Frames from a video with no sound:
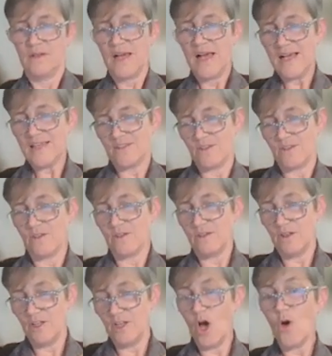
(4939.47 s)
as the
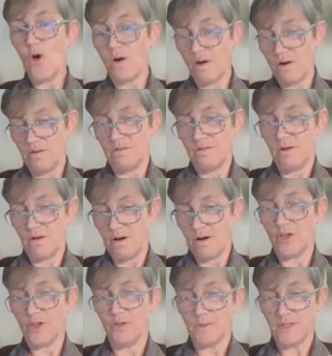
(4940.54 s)
lower
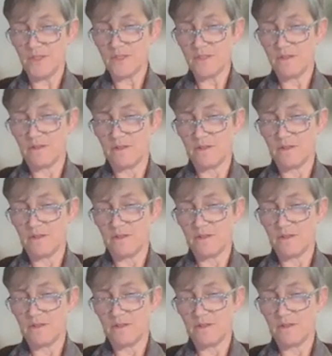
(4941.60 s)
argument,